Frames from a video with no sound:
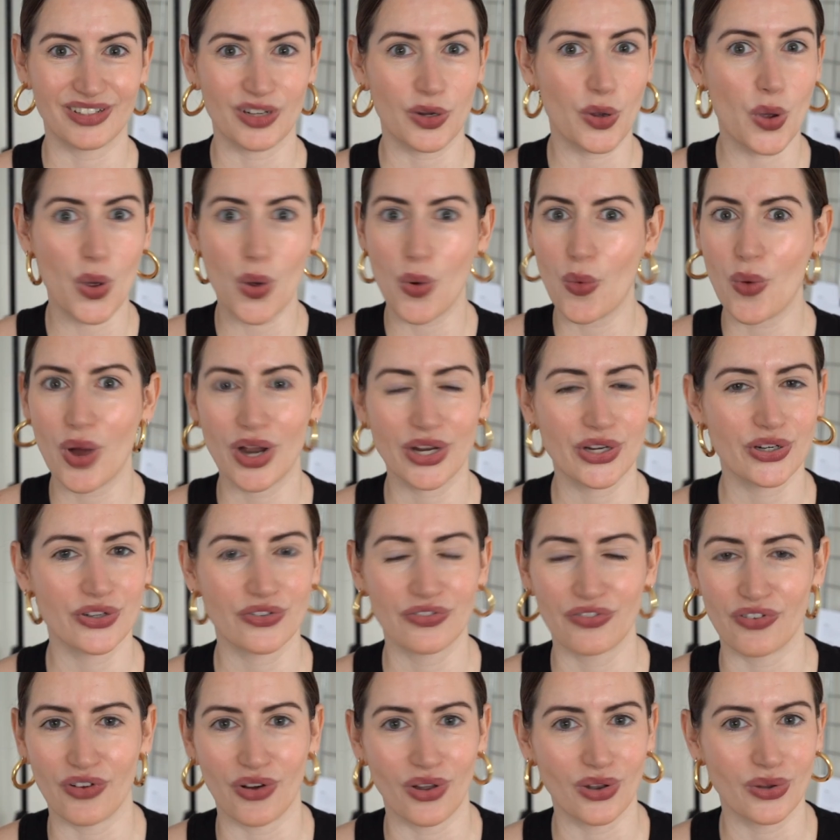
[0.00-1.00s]
Who are your
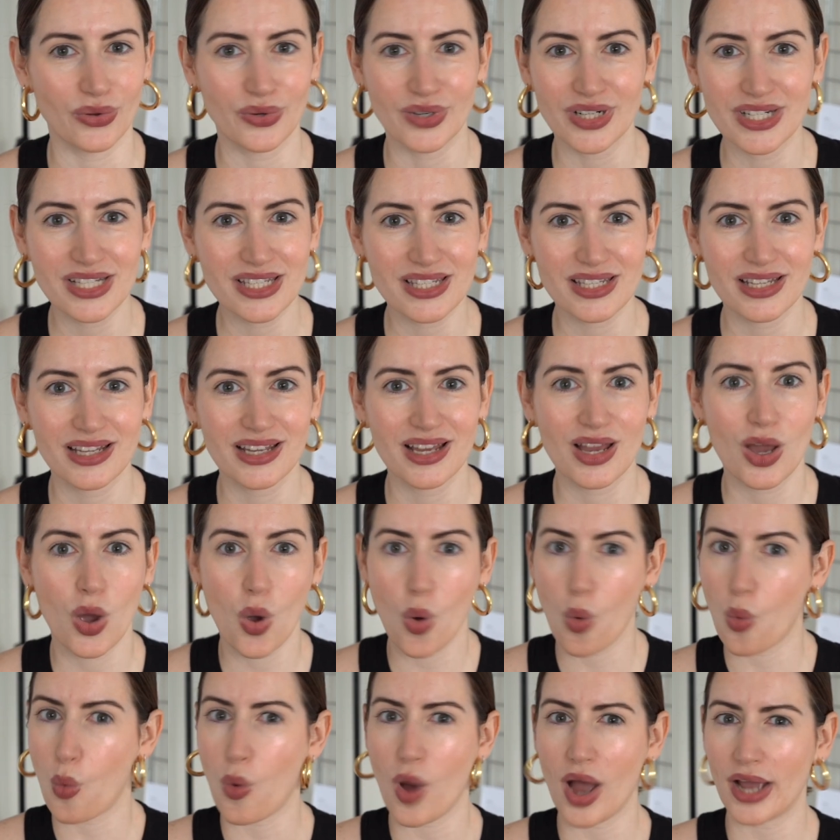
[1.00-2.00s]
followers?
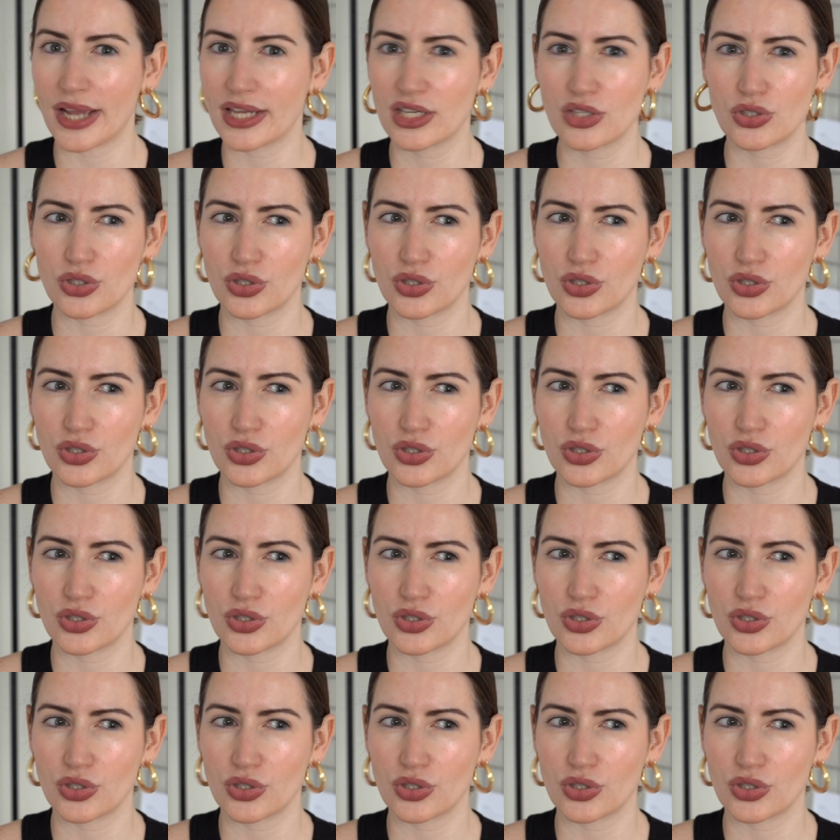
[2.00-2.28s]
Why do